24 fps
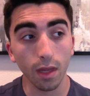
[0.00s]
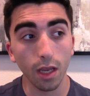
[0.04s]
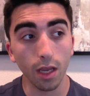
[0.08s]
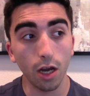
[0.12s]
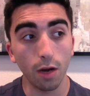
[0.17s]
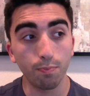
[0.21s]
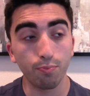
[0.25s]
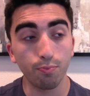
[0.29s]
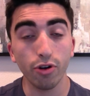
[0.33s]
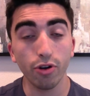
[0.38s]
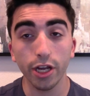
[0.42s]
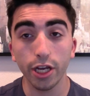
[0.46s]

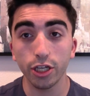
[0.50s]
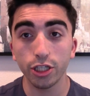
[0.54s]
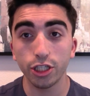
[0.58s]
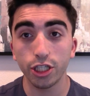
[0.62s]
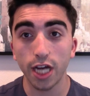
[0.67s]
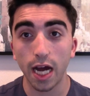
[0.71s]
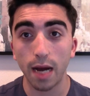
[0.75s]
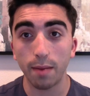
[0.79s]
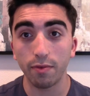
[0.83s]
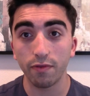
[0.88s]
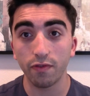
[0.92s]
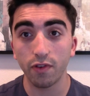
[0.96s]
a pretty good
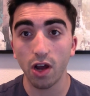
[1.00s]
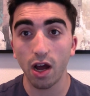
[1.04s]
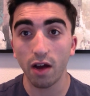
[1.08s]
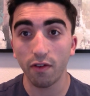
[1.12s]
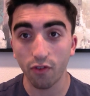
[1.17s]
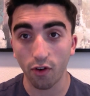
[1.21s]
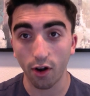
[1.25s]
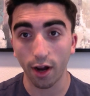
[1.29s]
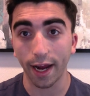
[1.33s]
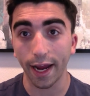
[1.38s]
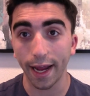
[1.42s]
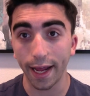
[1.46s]
job of
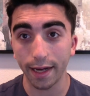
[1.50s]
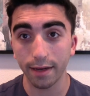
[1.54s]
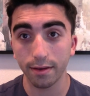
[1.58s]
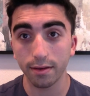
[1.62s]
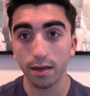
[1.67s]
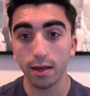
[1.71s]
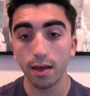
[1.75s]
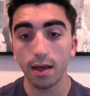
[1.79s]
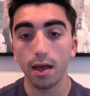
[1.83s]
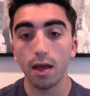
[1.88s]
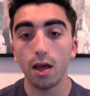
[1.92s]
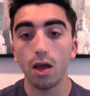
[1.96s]
covering it.
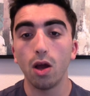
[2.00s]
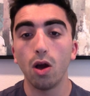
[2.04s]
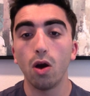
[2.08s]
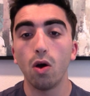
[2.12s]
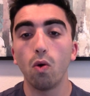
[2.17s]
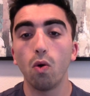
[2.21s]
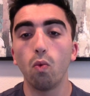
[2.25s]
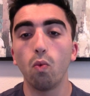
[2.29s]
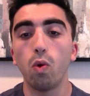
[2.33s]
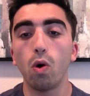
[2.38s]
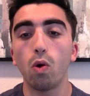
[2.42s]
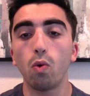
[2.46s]

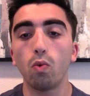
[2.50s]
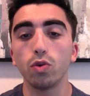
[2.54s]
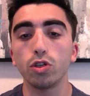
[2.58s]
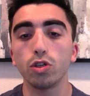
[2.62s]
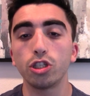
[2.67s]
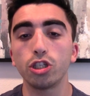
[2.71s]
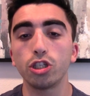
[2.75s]
What was